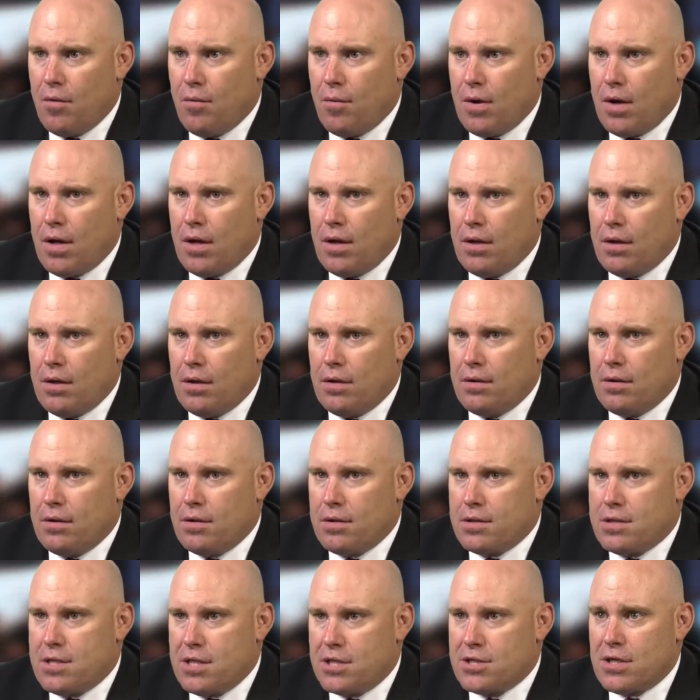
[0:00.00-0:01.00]
Well,
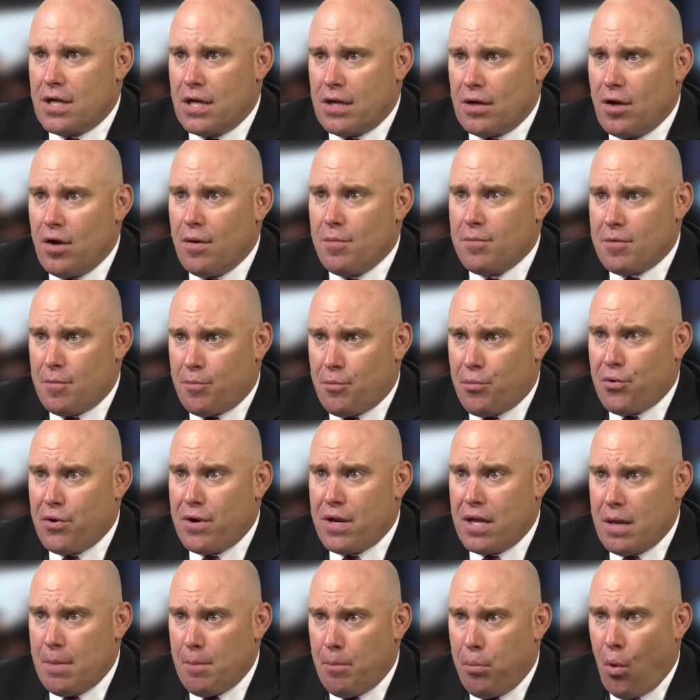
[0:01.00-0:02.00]
digital out-of-home is a
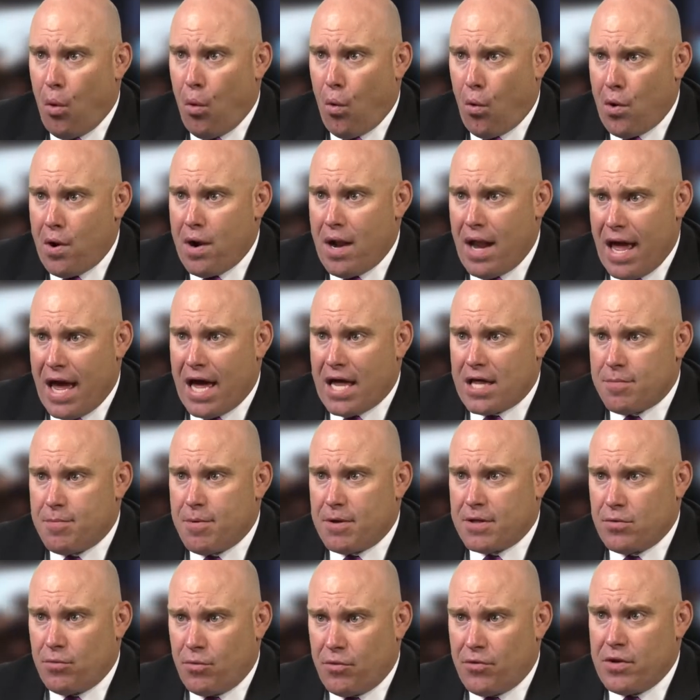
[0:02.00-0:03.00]
pretty important
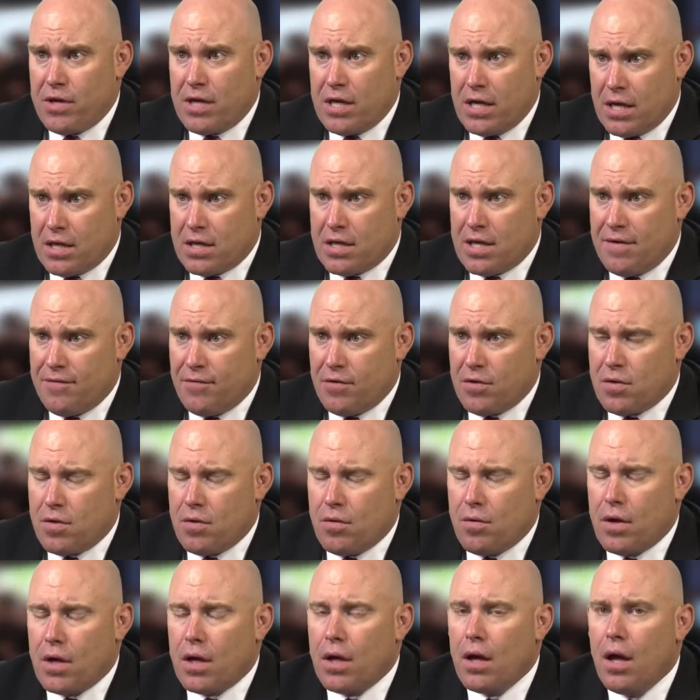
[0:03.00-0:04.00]
aspect of what the DSF is
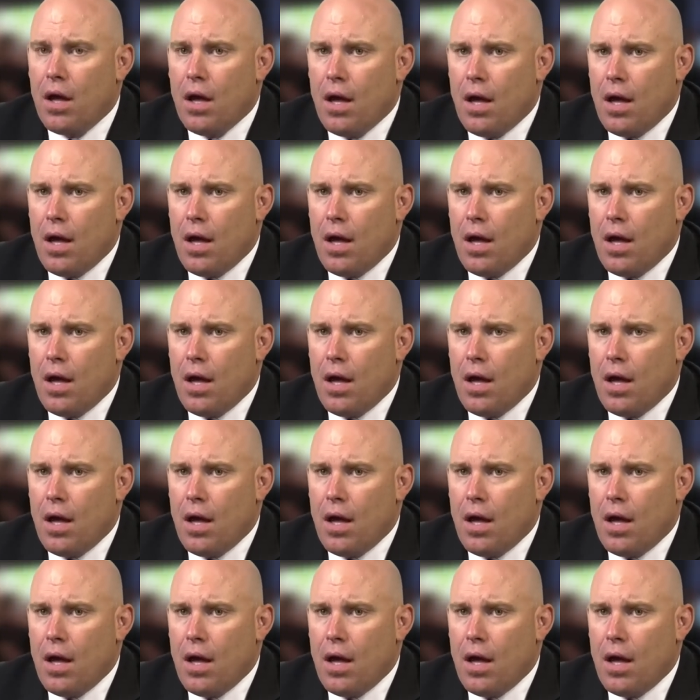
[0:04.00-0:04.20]
doing.